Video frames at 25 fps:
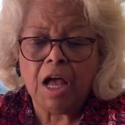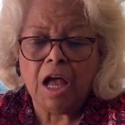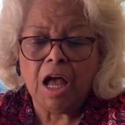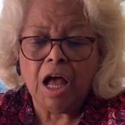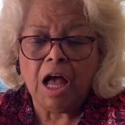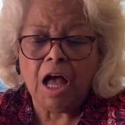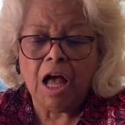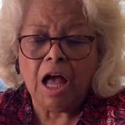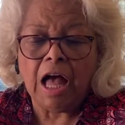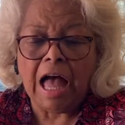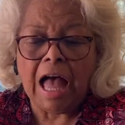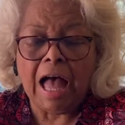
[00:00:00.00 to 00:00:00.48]

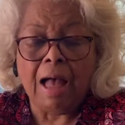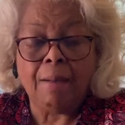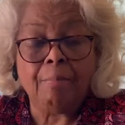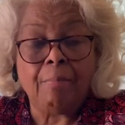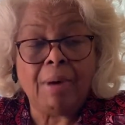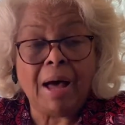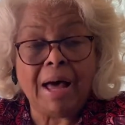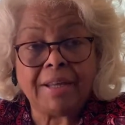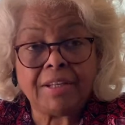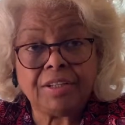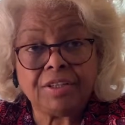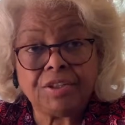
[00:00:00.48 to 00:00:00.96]
I
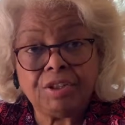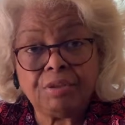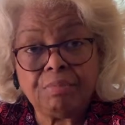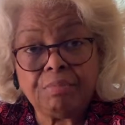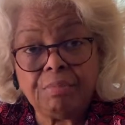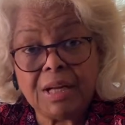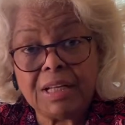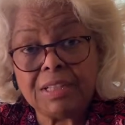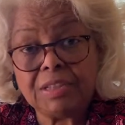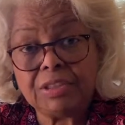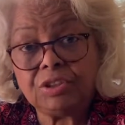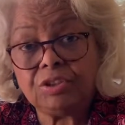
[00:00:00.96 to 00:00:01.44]
monitor
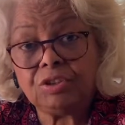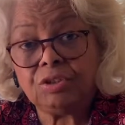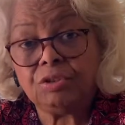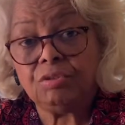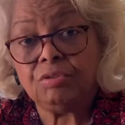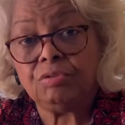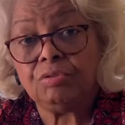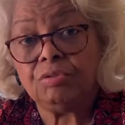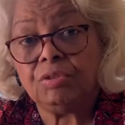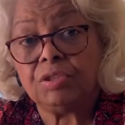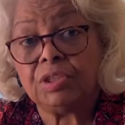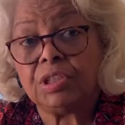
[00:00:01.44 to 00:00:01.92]
my
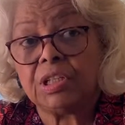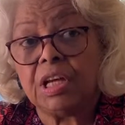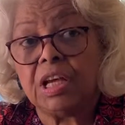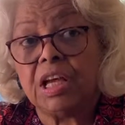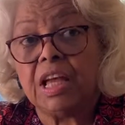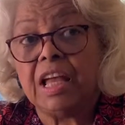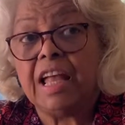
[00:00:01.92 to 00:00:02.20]
students.